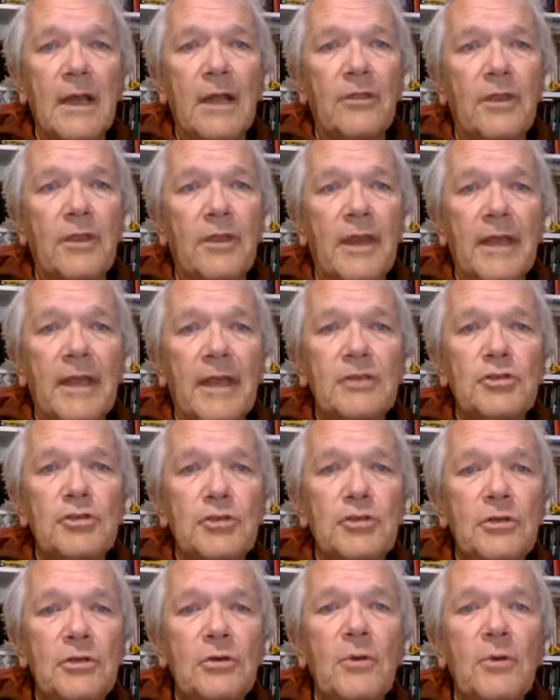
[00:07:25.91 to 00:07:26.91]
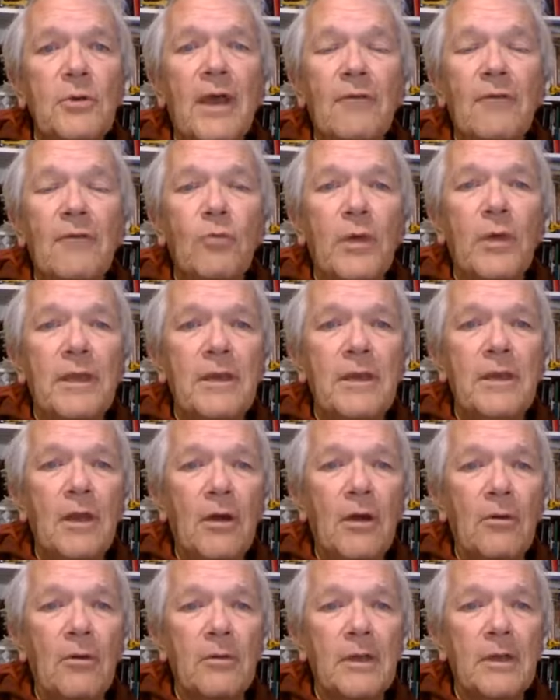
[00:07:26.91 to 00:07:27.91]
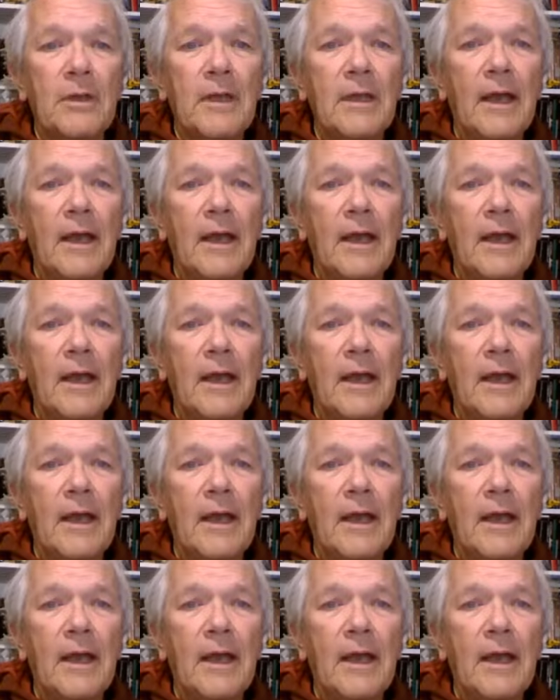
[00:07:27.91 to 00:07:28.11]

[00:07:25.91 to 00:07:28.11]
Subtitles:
The next 2 have 1 node.